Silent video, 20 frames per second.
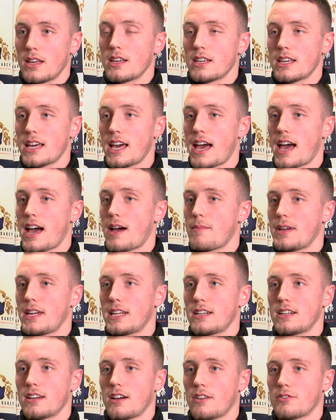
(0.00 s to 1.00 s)
Yeah, I
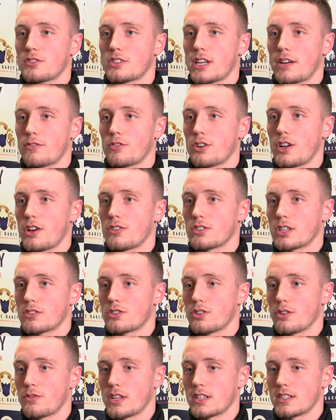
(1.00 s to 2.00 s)
mean, obviously everyone knows how
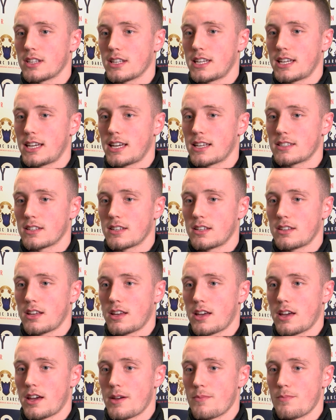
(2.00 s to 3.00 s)
tough this league is,
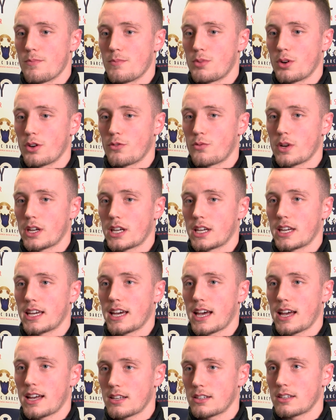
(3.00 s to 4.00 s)
but if we can
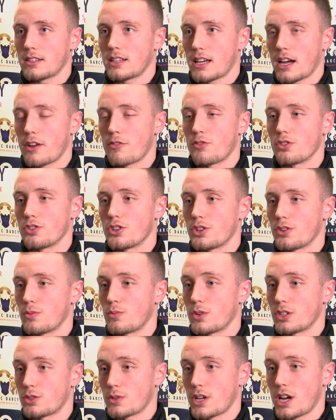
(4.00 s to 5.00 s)
get a run doing,
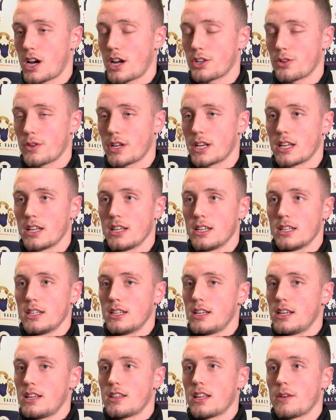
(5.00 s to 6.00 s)
which we are doing,
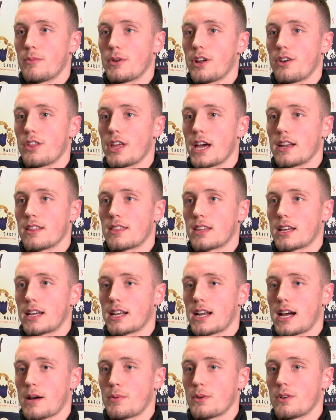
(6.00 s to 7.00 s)
then we know that anything
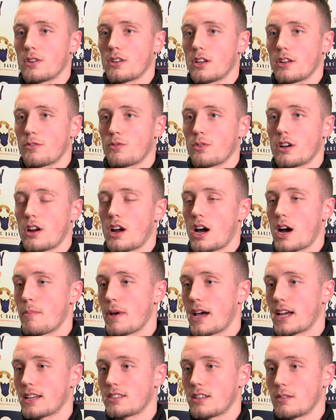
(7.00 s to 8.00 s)
can happen, and if we're at our
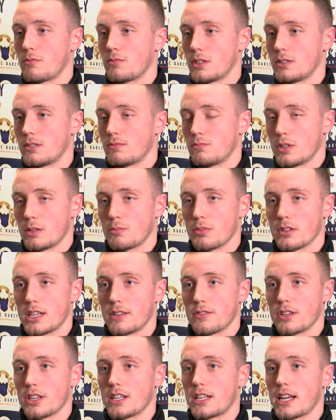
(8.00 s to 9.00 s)
best, then we
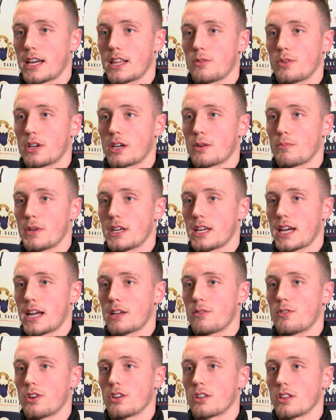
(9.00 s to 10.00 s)
believe on the day that we can beat
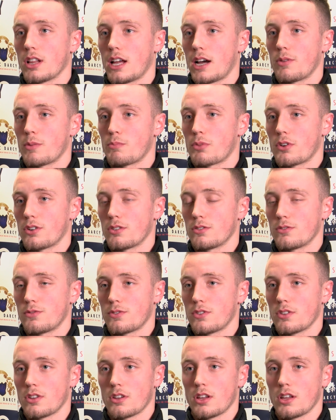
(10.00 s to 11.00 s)
anyone, like we
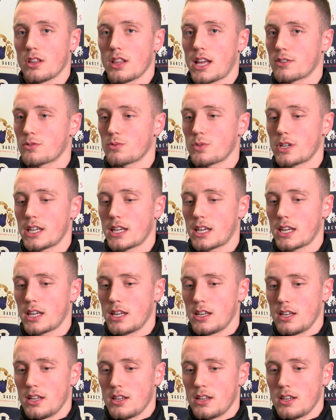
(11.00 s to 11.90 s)
proved last week.